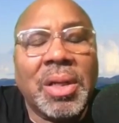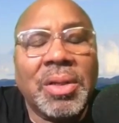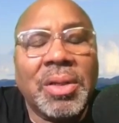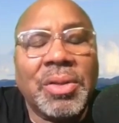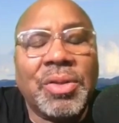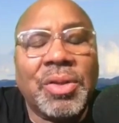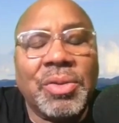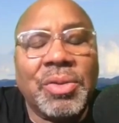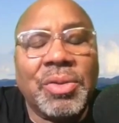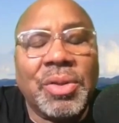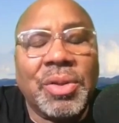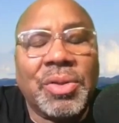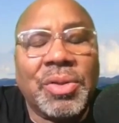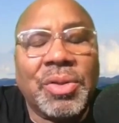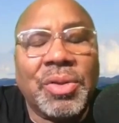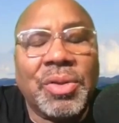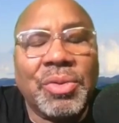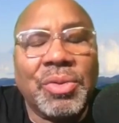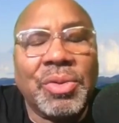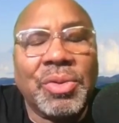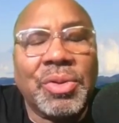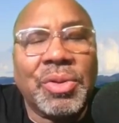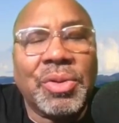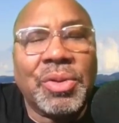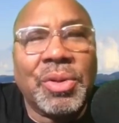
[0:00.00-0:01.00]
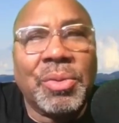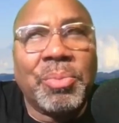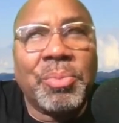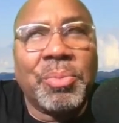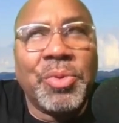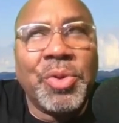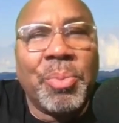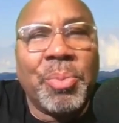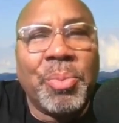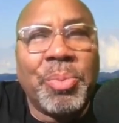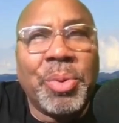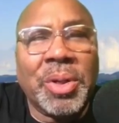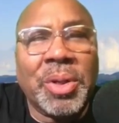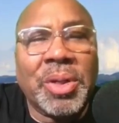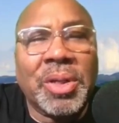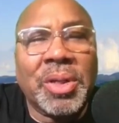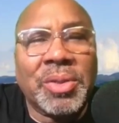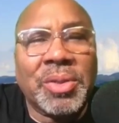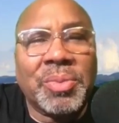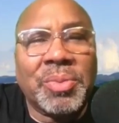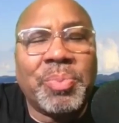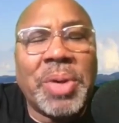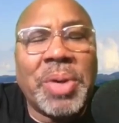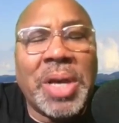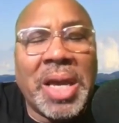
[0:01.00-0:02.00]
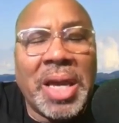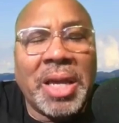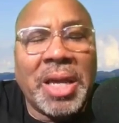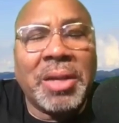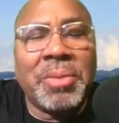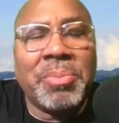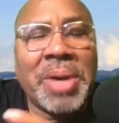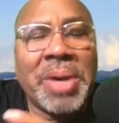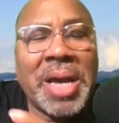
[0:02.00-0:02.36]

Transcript: So so your book is pain,